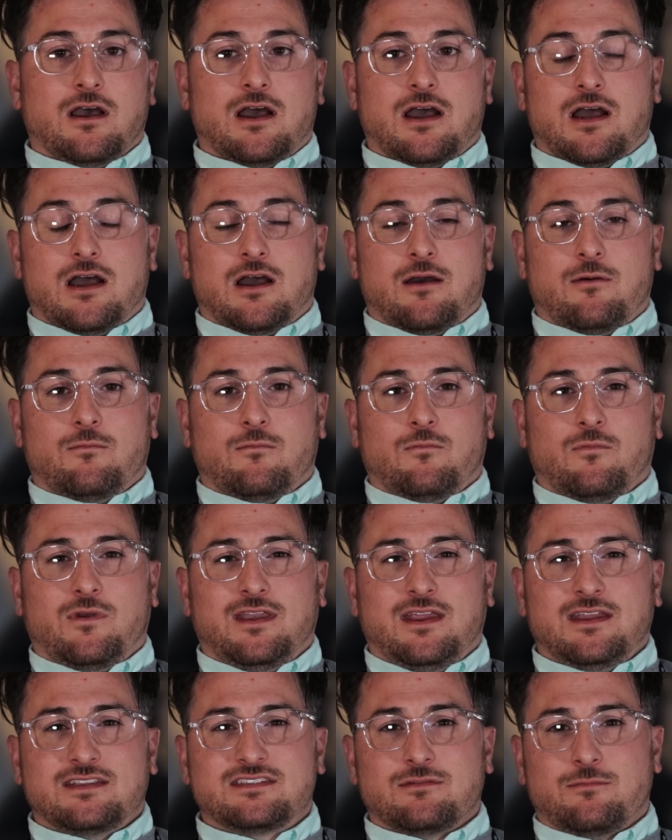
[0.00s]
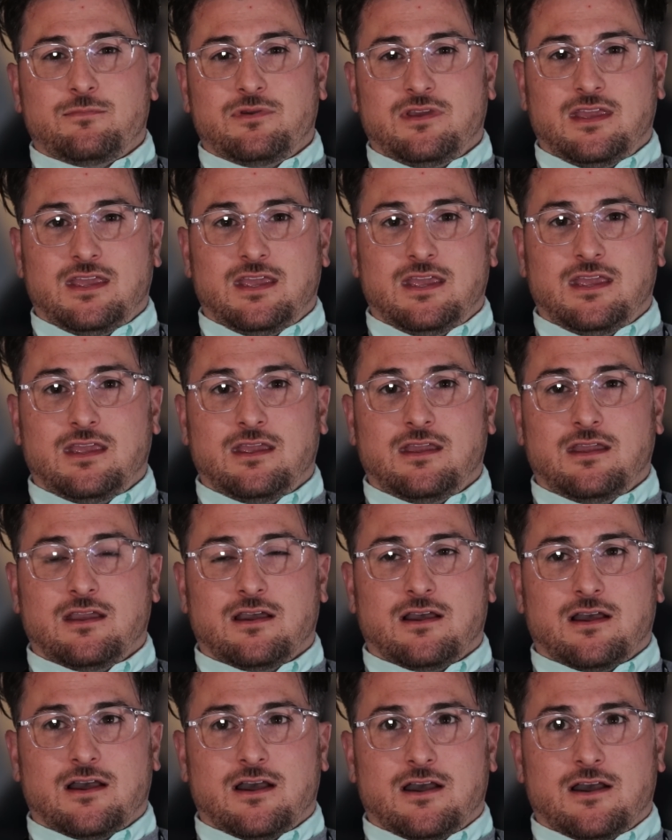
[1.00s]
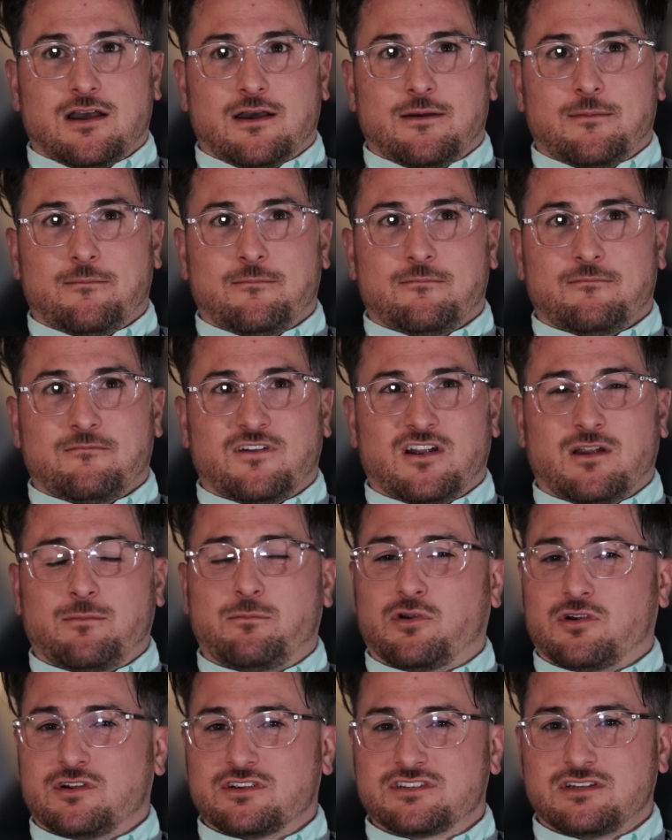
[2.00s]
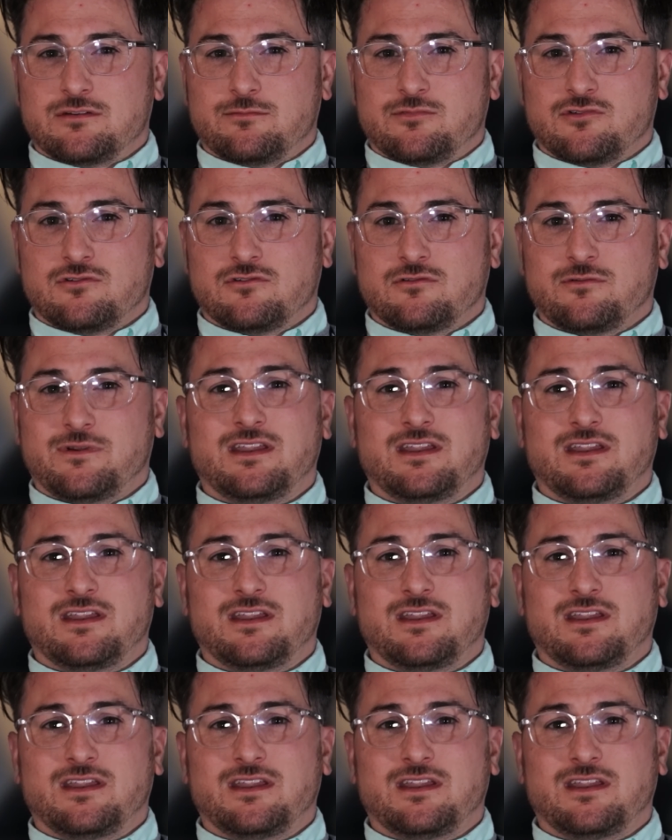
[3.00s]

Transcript: Um, we need to be um, very personable.